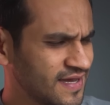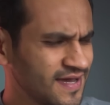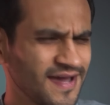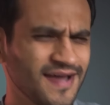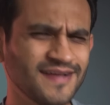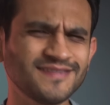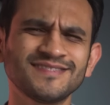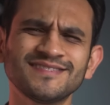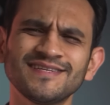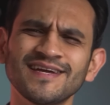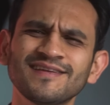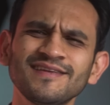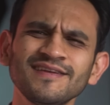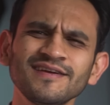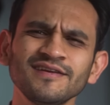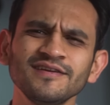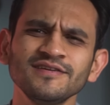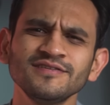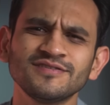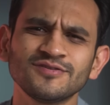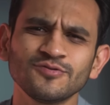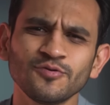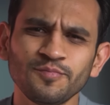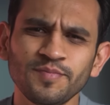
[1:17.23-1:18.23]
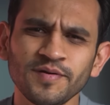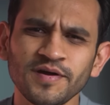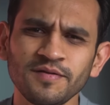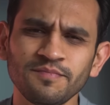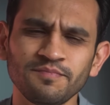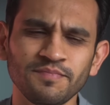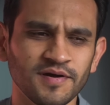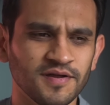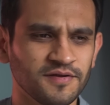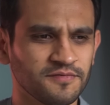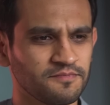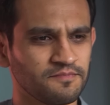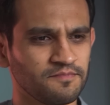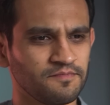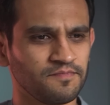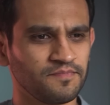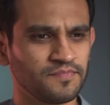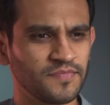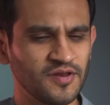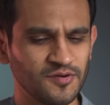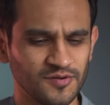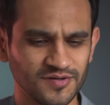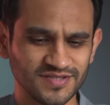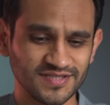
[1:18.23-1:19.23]
It's technically stupid, but
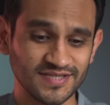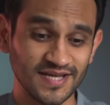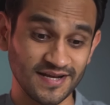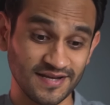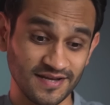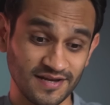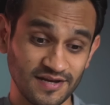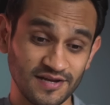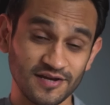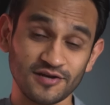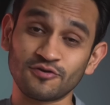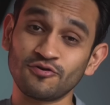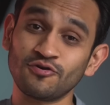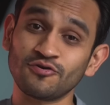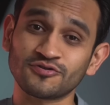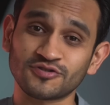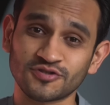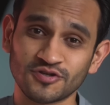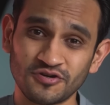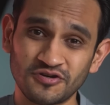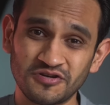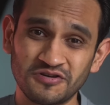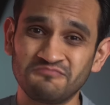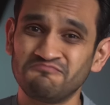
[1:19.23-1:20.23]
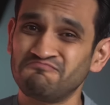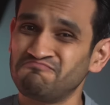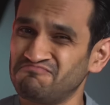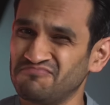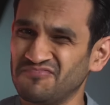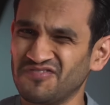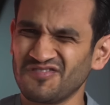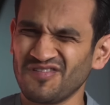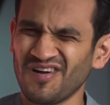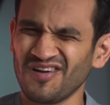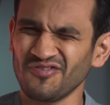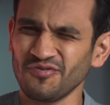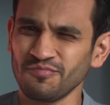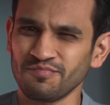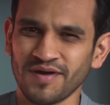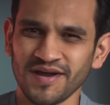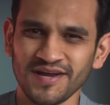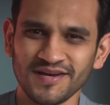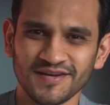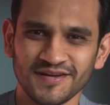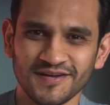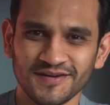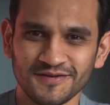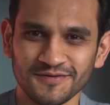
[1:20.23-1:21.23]
aesthetically it looks good, so I don't
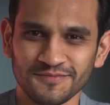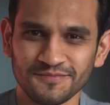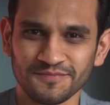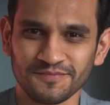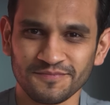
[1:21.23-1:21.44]
mind it.